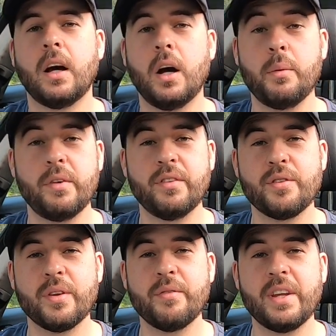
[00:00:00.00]
I hope you've
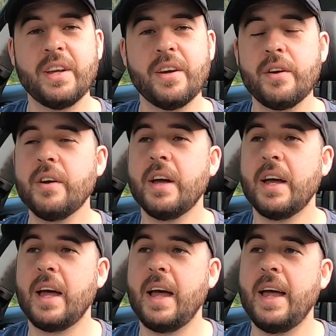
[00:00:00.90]
enjoyed the video,
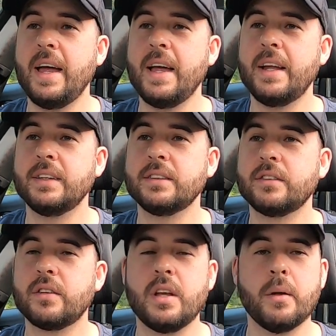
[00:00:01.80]
and
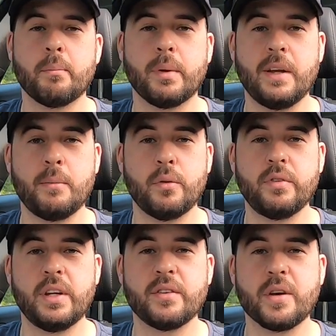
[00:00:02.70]
yeah, plenty more
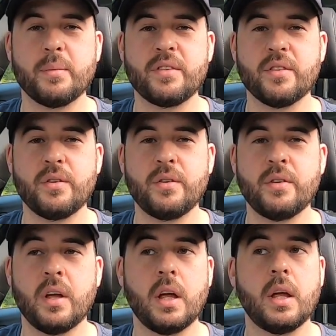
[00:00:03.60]
videos coming soon,
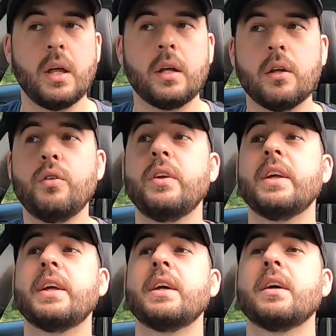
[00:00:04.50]

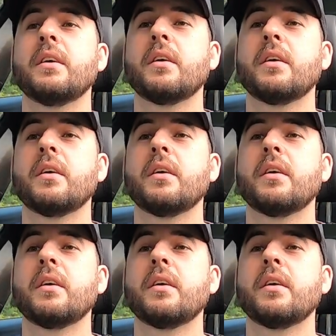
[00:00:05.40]
including